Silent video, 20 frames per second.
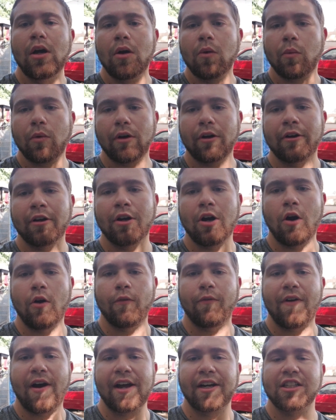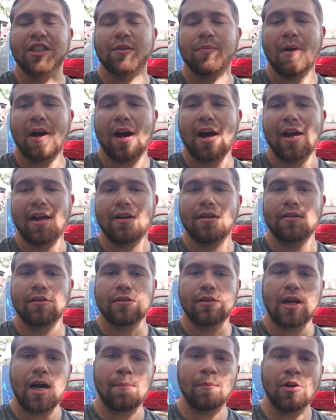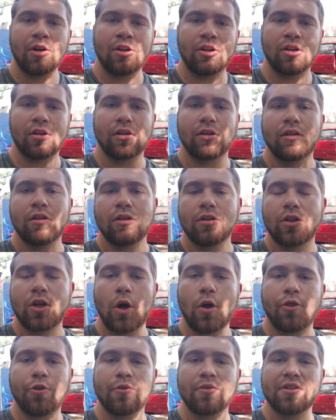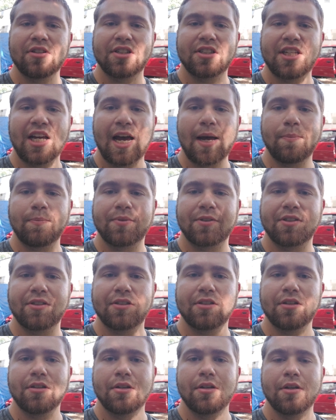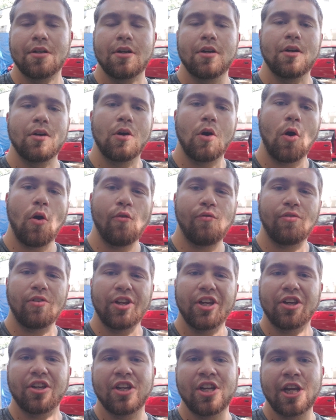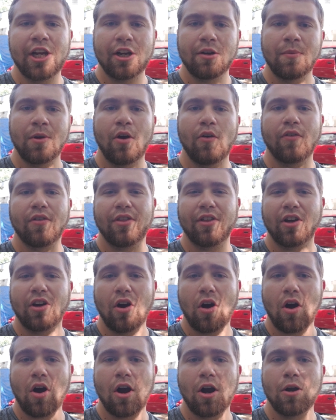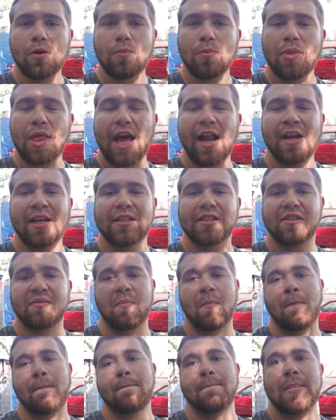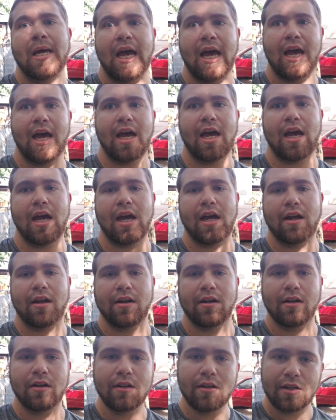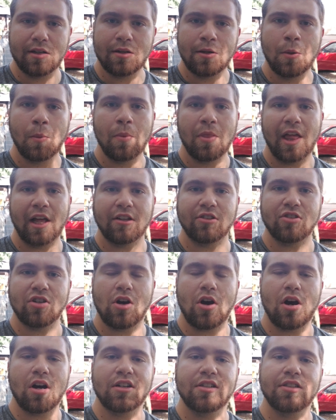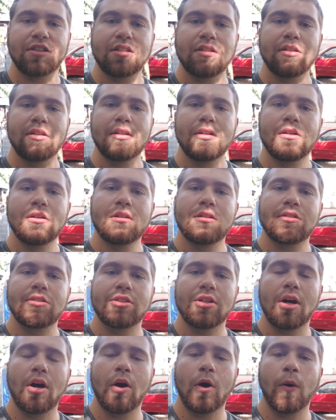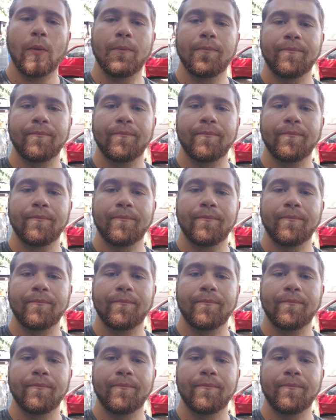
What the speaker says: we're going to go find a spot. I'm going to go through the steps. Hopefully you can hear me over the car and it's mad exhaust. So